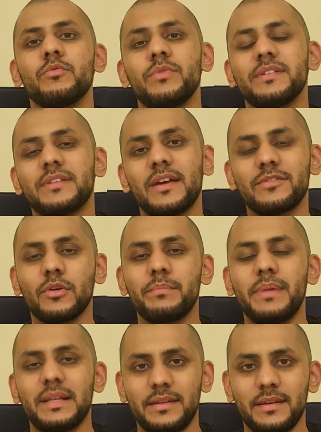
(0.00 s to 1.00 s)
reserves are
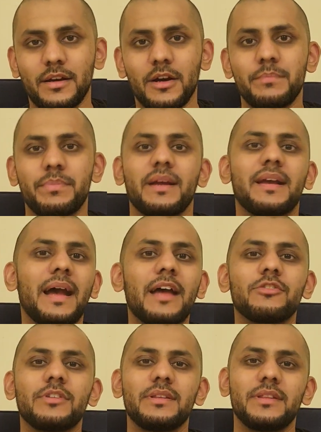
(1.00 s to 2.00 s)
building up,
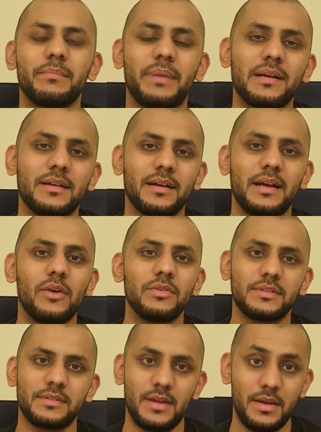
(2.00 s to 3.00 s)
cash in the bank
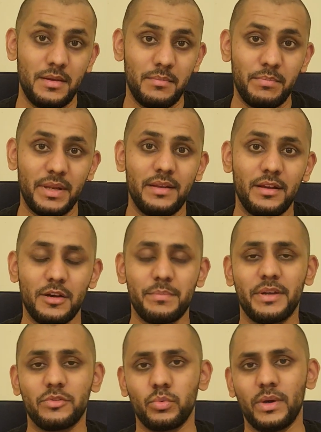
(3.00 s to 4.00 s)
account building
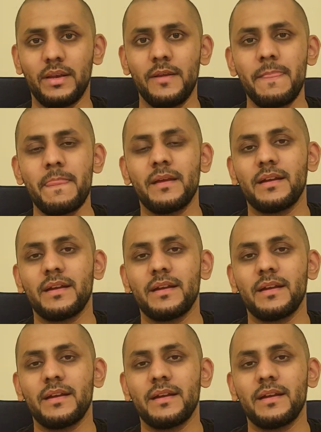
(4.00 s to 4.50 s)
up as well,